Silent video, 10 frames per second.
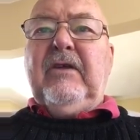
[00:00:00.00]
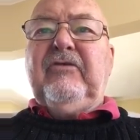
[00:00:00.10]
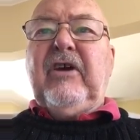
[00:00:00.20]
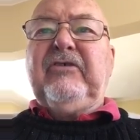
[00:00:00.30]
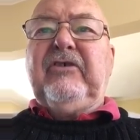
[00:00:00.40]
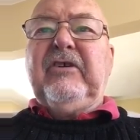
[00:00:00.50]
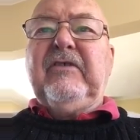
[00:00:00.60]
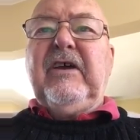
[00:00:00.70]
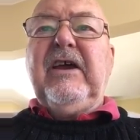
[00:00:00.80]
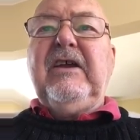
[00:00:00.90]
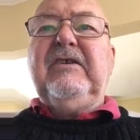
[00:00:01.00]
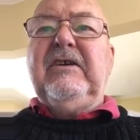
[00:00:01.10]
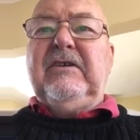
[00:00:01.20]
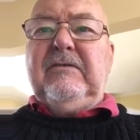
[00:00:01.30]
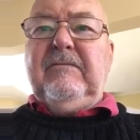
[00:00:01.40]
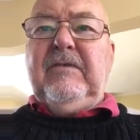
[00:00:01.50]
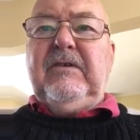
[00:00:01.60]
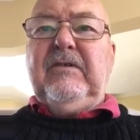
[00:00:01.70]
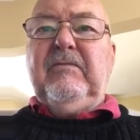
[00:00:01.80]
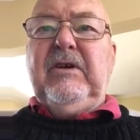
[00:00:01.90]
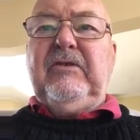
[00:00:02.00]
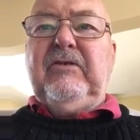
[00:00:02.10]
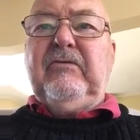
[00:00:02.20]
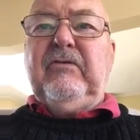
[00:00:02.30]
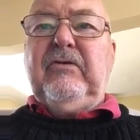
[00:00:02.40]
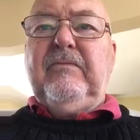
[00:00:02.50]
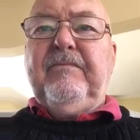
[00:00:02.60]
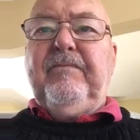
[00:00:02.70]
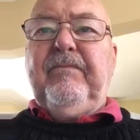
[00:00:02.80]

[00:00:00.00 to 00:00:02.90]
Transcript: Adjusting the heating in the meeting room.